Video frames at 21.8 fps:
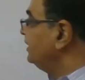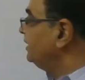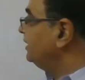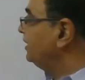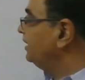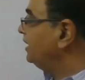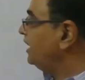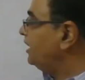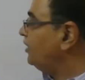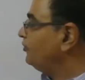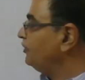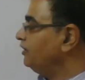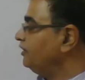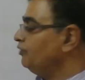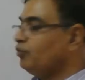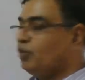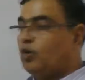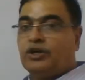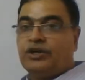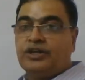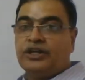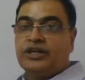now we
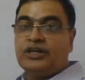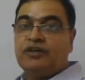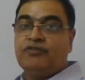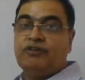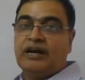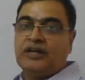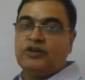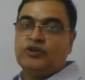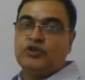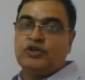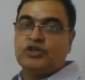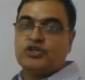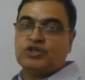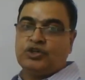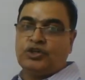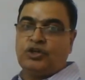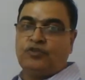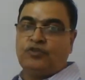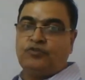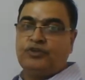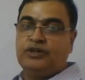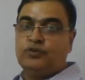want evaluation
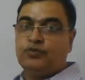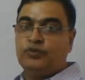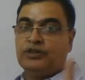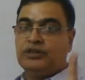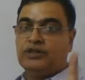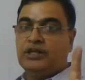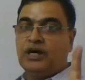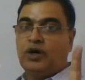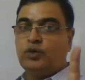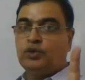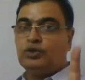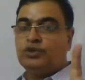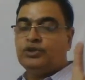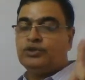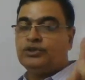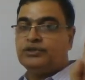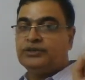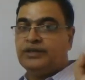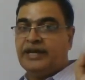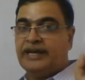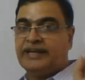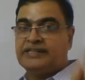of it without
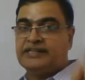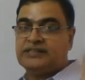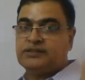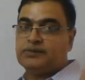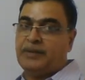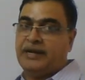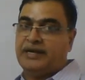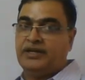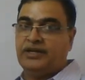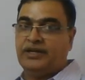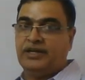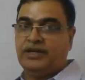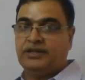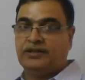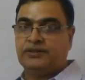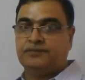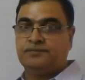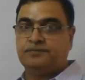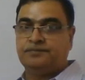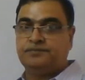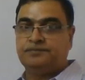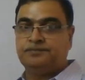expanding
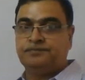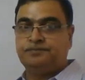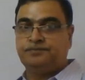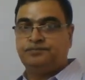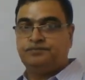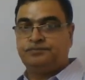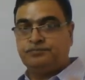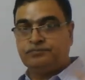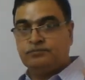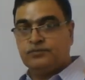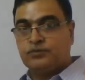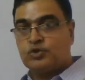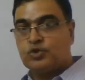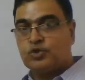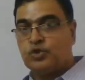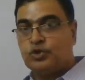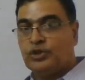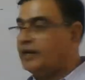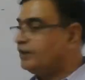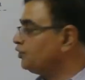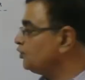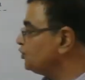so
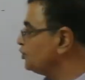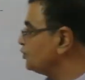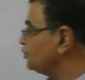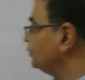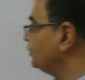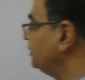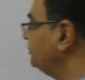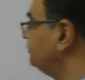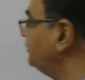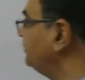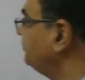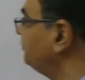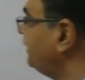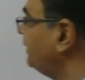that you should keep in